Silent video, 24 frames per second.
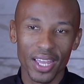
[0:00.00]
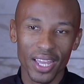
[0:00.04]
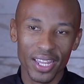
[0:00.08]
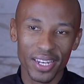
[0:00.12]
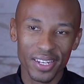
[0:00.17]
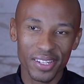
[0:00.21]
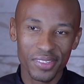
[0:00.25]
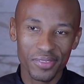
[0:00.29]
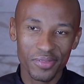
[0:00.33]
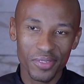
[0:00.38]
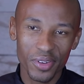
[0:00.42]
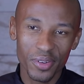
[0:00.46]

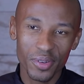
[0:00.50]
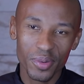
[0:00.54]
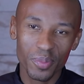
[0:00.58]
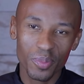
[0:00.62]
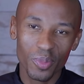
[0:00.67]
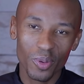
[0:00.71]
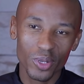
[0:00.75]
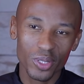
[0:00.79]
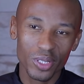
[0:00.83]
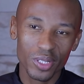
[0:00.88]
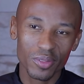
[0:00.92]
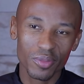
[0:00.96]
And it's very
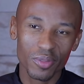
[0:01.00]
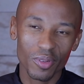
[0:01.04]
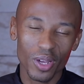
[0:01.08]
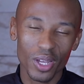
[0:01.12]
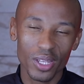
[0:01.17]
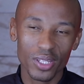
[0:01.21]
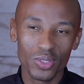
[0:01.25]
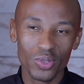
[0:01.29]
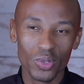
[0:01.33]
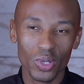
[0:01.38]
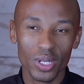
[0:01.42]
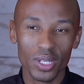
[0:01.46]
important for
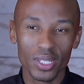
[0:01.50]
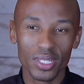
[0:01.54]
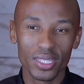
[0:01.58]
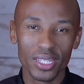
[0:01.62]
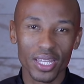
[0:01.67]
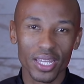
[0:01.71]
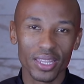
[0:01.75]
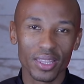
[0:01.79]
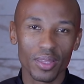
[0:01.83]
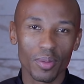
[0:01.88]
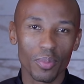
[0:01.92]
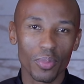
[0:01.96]
us to
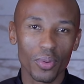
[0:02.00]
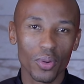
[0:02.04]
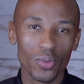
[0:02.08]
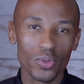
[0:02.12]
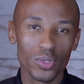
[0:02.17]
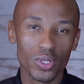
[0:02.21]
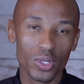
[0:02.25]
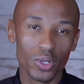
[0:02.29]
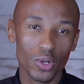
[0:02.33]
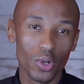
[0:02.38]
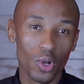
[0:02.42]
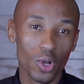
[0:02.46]
understand the
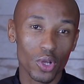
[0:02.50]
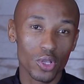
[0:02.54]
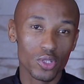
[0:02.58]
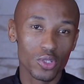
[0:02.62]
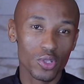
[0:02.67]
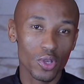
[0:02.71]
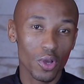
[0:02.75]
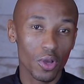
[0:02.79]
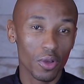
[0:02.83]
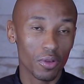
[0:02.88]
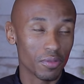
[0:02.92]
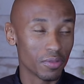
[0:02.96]
pros and
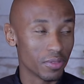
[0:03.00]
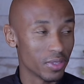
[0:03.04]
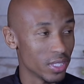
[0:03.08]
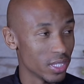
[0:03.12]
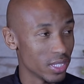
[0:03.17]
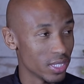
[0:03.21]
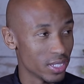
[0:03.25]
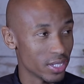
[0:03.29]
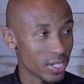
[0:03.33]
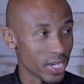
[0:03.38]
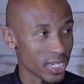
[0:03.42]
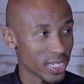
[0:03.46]
cons of
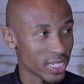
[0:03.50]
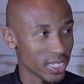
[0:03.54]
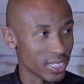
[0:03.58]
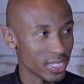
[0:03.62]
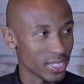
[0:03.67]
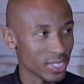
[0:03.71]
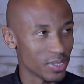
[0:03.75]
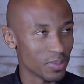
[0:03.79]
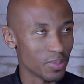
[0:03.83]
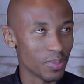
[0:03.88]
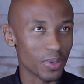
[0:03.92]
these strategies,